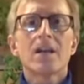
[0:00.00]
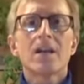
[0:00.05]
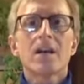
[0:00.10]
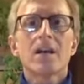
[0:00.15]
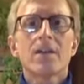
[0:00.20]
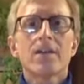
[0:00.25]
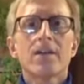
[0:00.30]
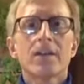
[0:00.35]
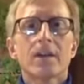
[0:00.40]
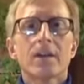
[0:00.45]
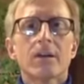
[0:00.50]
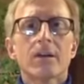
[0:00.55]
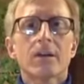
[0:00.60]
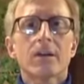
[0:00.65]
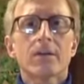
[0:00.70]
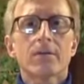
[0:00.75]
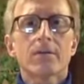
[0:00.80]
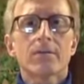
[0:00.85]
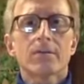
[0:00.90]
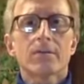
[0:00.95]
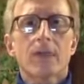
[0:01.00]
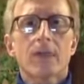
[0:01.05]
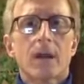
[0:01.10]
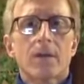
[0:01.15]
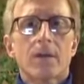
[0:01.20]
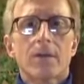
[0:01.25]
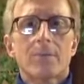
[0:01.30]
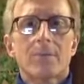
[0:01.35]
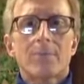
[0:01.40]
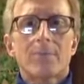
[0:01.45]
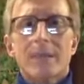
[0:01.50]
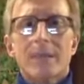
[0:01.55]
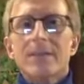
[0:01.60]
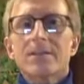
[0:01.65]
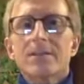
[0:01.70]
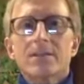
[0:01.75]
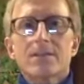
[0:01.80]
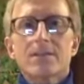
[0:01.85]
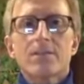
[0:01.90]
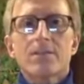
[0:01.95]
They're the
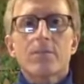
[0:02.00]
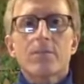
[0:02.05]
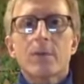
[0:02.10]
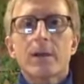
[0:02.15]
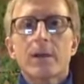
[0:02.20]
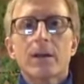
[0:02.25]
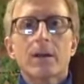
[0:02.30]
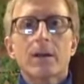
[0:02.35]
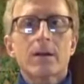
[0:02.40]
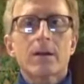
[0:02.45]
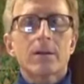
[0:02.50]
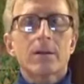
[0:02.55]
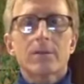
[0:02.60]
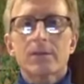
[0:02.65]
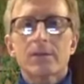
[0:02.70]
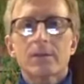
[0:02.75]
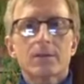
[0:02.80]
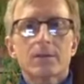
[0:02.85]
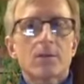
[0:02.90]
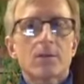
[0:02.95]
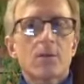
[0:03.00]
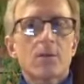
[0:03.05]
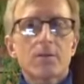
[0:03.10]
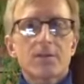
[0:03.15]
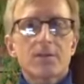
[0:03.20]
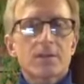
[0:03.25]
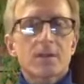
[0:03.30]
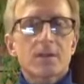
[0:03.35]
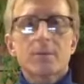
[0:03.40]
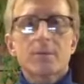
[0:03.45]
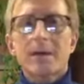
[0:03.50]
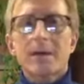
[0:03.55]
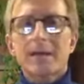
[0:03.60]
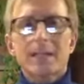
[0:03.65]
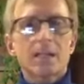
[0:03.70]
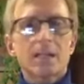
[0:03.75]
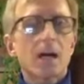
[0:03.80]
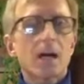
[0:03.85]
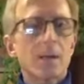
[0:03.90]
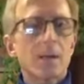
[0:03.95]
basis of where this whole physical
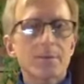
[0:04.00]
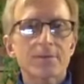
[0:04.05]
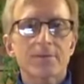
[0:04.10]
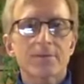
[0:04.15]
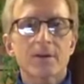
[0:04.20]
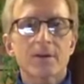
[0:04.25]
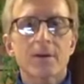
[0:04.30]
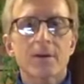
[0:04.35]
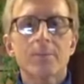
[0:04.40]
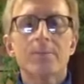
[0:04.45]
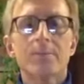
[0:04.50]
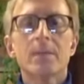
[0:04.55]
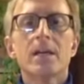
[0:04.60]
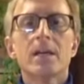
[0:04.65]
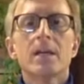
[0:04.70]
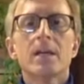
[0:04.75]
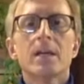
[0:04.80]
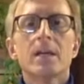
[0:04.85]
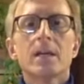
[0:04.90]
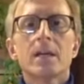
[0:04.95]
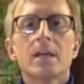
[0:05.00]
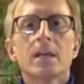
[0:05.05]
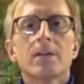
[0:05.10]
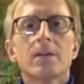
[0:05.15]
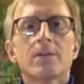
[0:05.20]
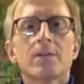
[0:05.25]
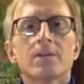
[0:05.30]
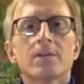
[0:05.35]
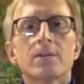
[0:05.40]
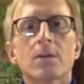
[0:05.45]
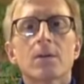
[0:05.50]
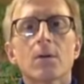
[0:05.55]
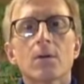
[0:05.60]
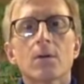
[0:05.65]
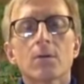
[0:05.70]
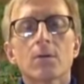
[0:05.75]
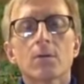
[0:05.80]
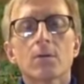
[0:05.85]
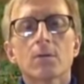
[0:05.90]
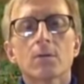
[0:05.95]
body comes from. And
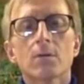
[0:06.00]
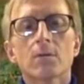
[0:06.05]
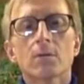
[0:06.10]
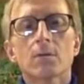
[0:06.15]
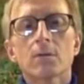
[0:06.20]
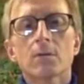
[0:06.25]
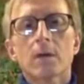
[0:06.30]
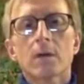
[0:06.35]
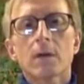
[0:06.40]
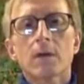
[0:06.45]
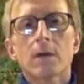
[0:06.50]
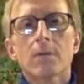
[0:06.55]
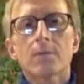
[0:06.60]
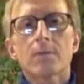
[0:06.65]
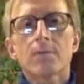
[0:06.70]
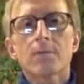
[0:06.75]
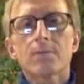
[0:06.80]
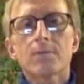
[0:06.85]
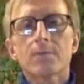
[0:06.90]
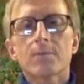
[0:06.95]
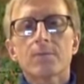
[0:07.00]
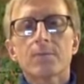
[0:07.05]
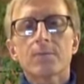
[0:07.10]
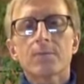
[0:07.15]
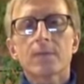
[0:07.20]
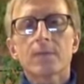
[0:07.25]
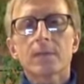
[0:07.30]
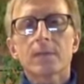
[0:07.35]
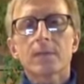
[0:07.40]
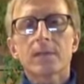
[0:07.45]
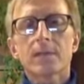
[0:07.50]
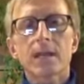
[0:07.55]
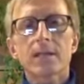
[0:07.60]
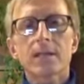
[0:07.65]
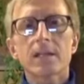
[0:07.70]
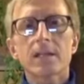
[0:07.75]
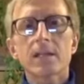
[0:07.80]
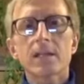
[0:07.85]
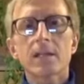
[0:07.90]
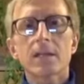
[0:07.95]
so the
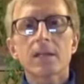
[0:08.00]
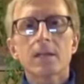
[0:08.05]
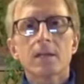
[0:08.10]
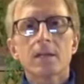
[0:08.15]
technique